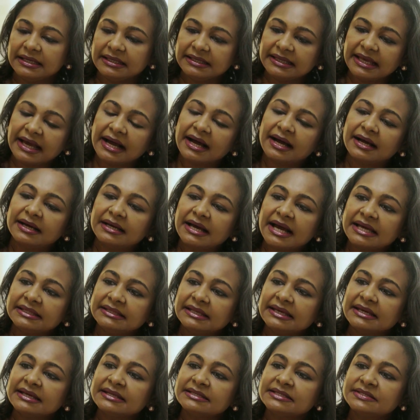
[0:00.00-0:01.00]
Yeah, I
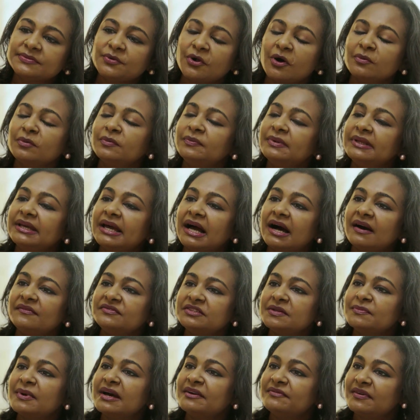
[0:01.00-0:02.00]
think it's probably
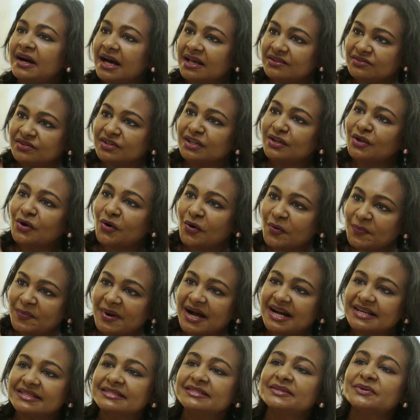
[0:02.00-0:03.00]
after my father-in-law
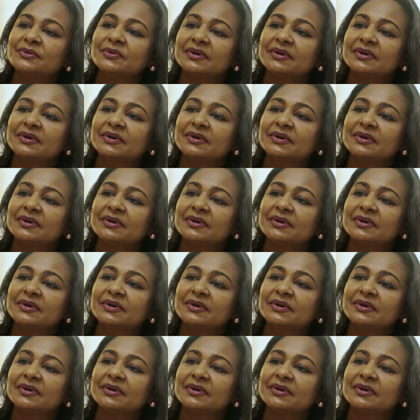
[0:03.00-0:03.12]
passed